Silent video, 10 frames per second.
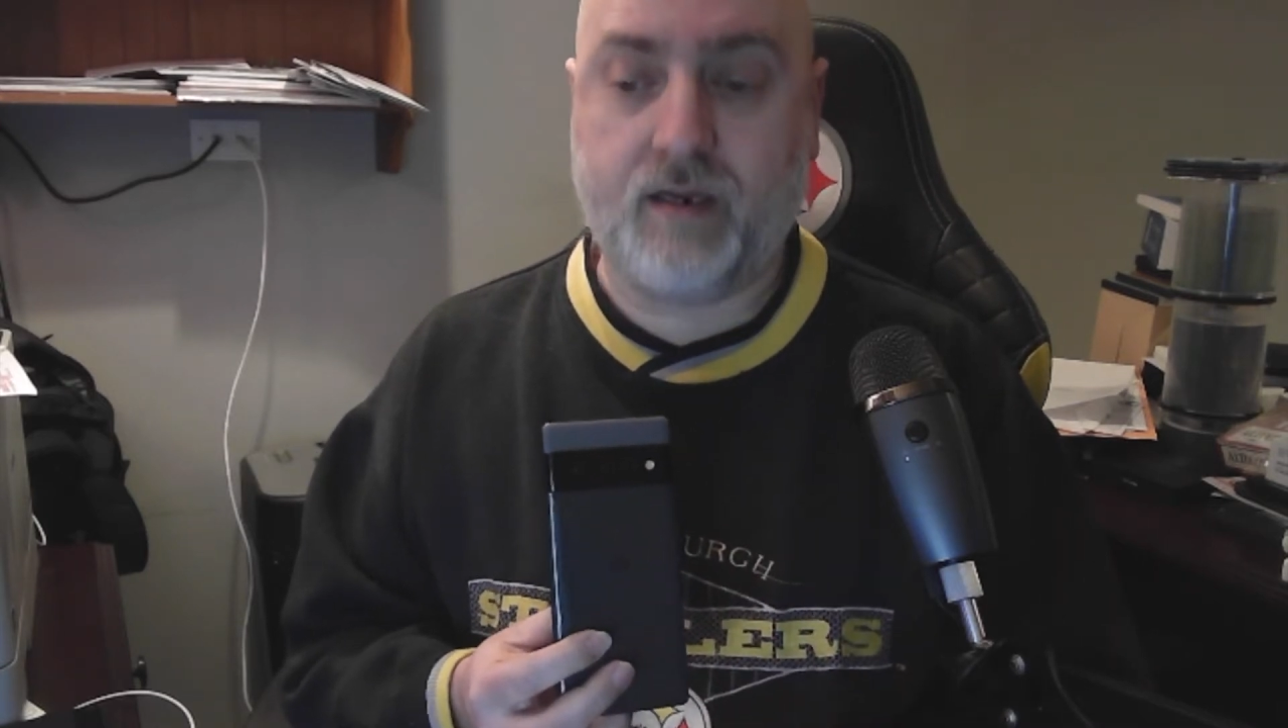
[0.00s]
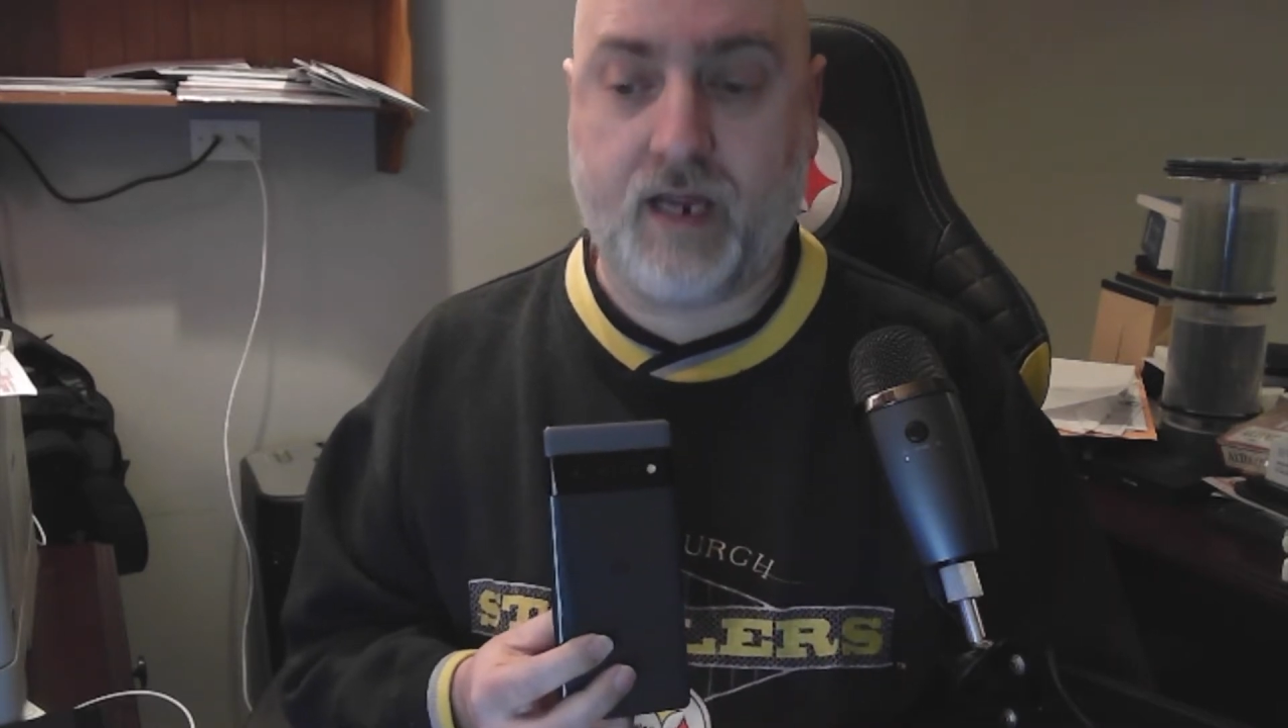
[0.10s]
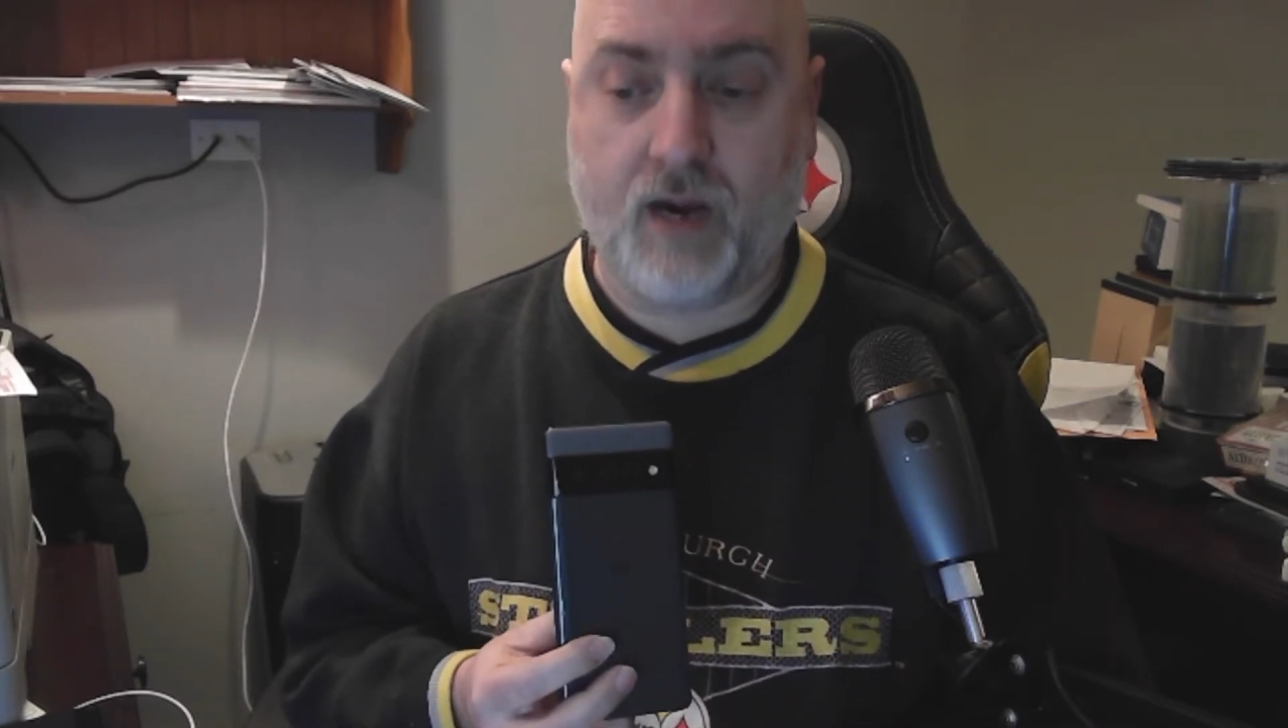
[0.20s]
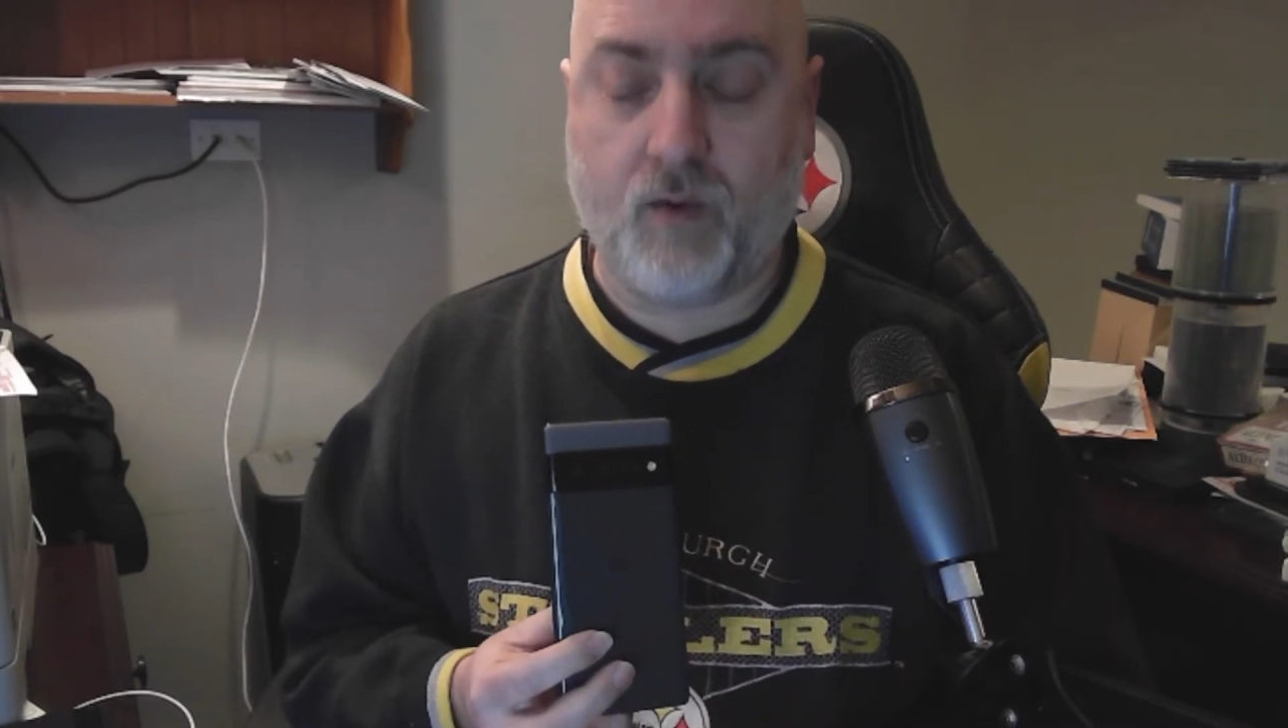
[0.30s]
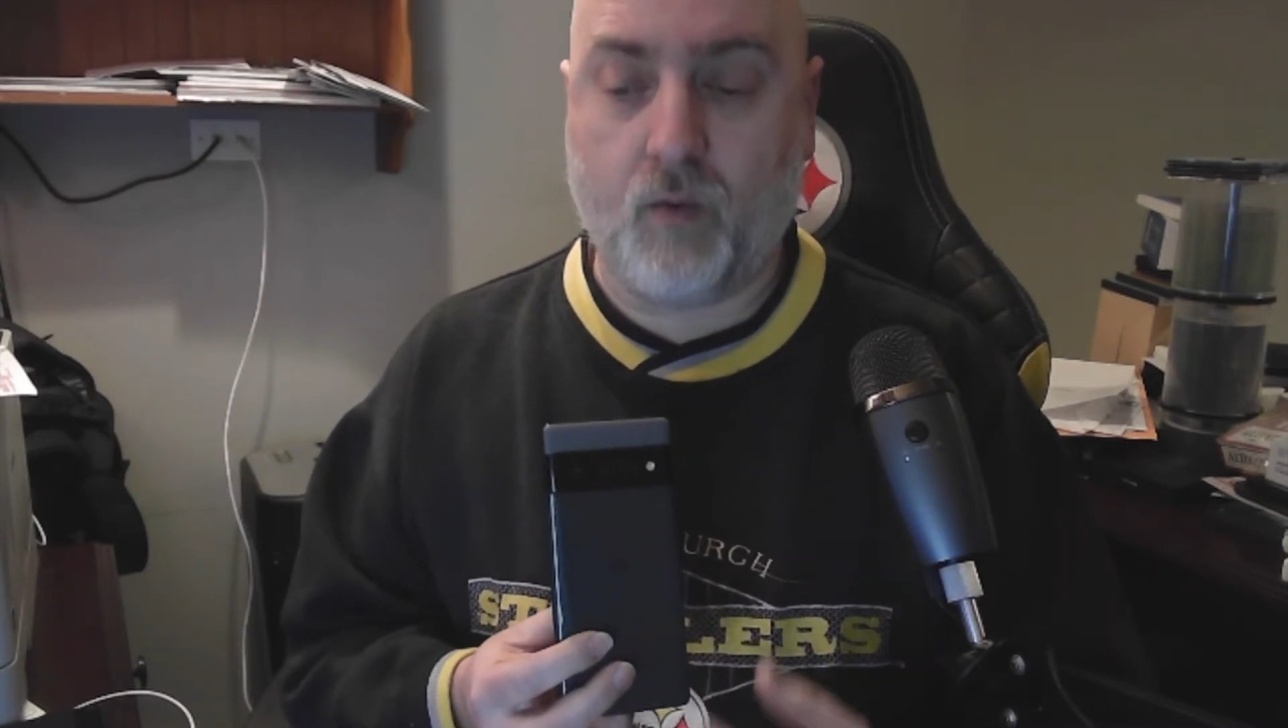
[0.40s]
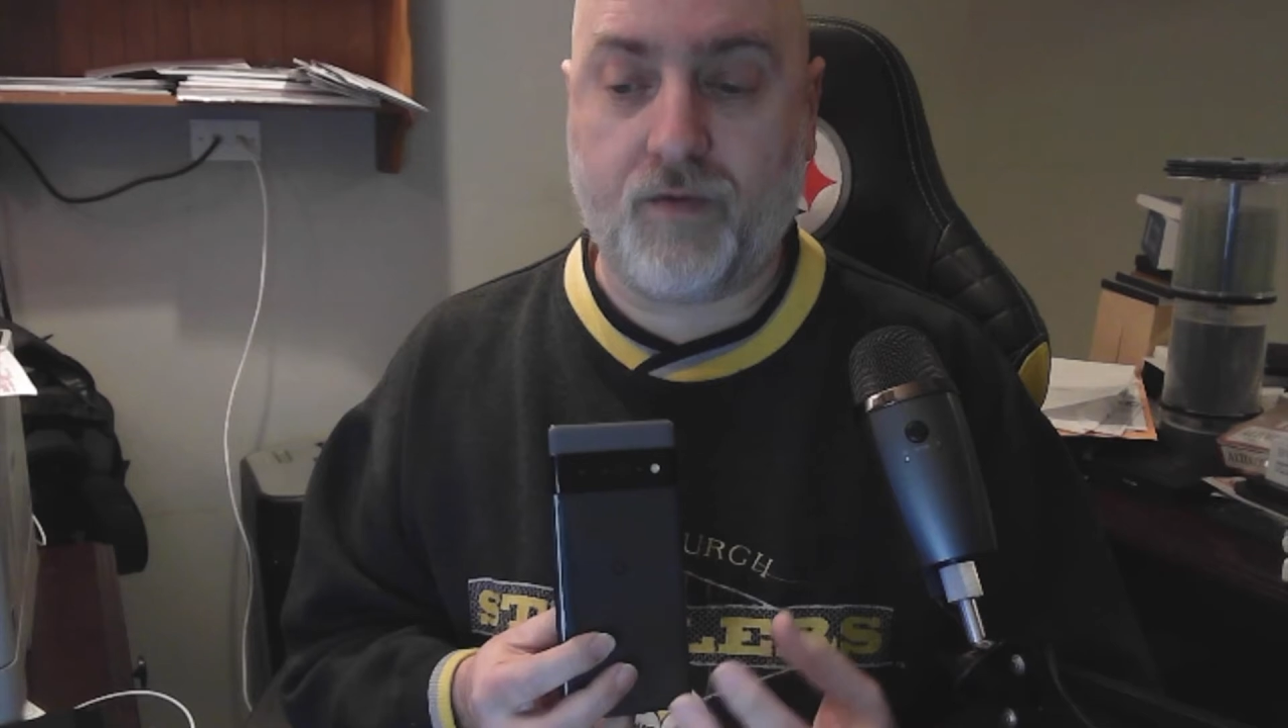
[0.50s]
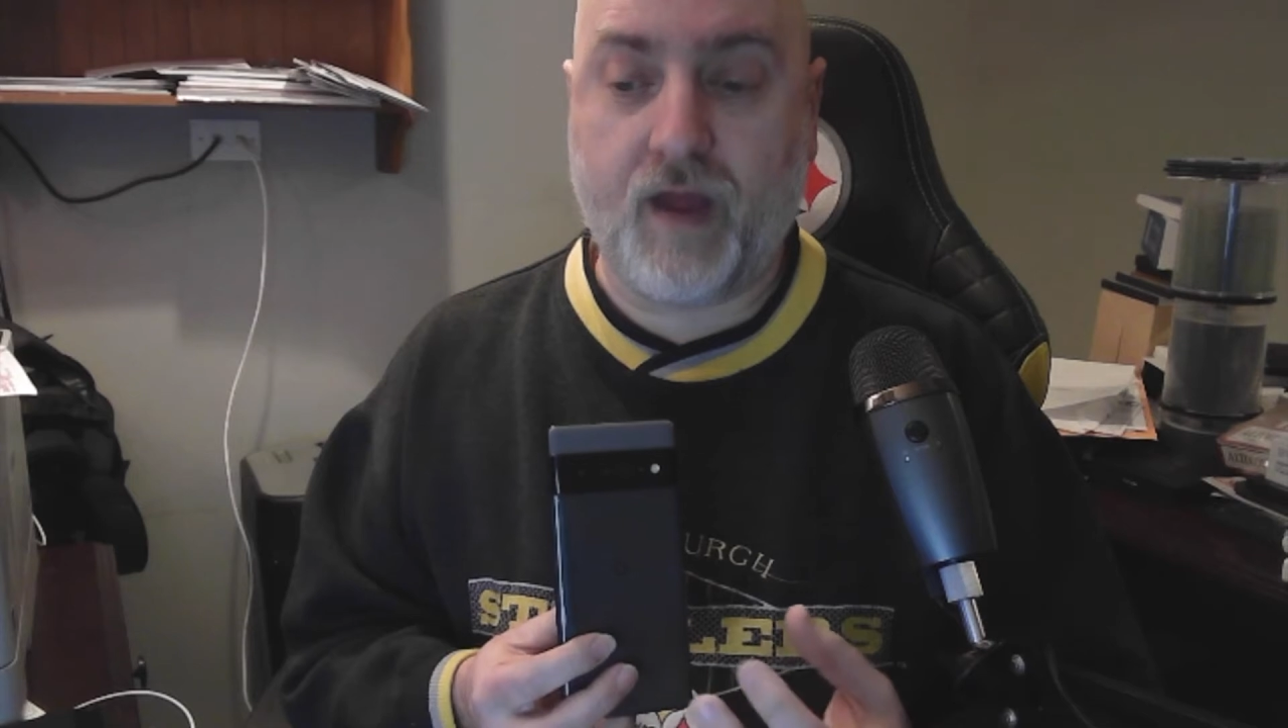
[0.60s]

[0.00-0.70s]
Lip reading: camera with